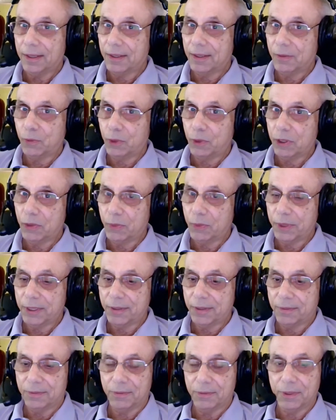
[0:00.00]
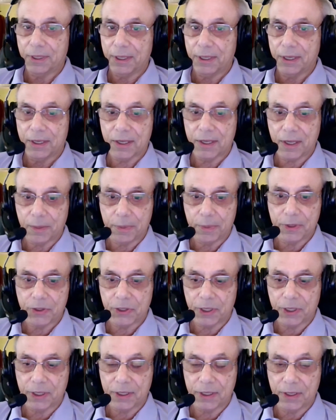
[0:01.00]
what are we really
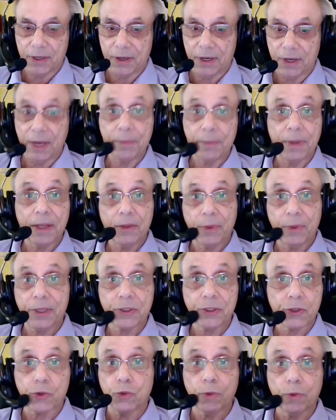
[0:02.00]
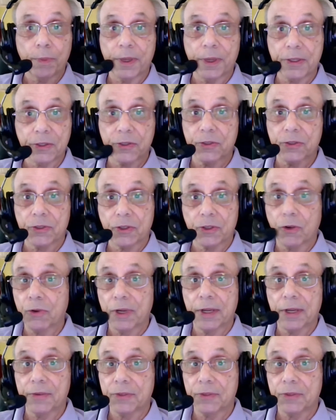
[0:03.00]
accomplishing here? And by the way, school buses don't have